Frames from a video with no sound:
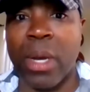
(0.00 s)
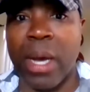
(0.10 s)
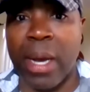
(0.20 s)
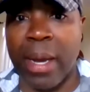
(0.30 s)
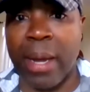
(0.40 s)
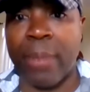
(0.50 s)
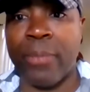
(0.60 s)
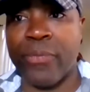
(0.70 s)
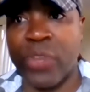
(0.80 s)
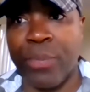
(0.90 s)

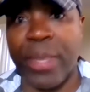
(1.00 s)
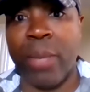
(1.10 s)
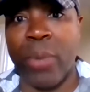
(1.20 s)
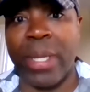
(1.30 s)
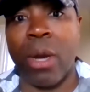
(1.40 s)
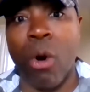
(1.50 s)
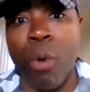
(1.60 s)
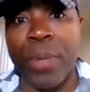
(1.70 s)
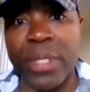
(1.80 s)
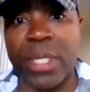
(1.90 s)
to be really
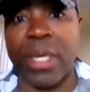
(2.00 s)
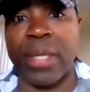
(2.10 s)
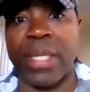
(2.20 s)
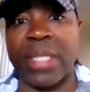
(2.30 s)
open to